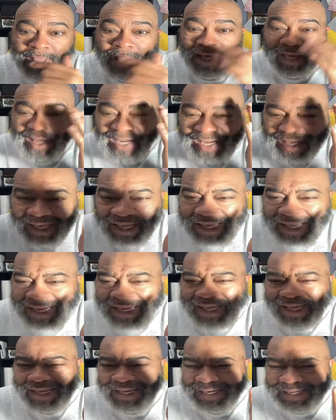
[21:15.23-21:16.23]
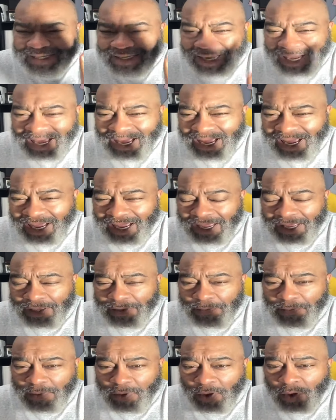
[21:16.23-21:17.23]
And any time
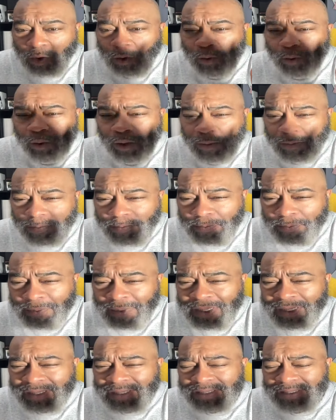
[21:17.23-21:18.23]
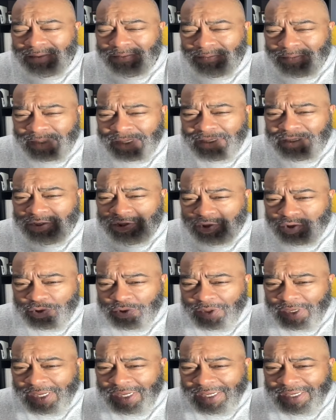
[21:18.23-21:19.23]
we mis-
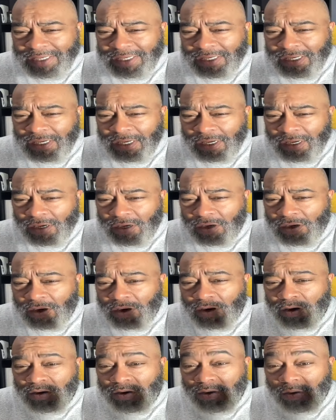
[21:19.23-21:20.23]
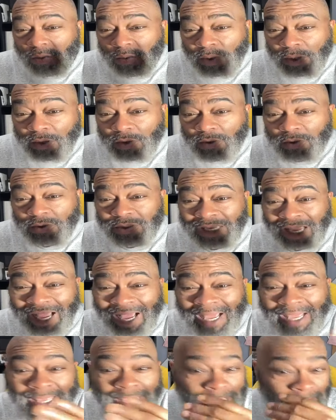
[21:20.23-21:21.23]
mistreat the widows,
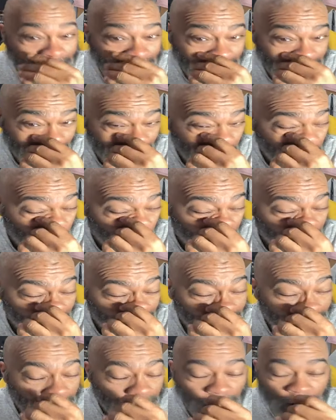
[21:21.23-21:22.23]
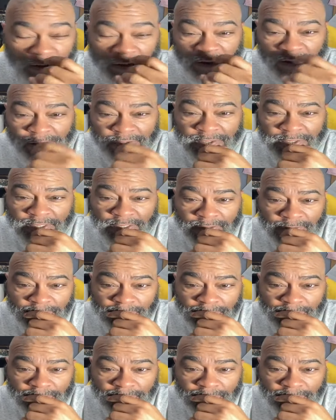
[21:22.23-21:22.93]
i.e., our elders,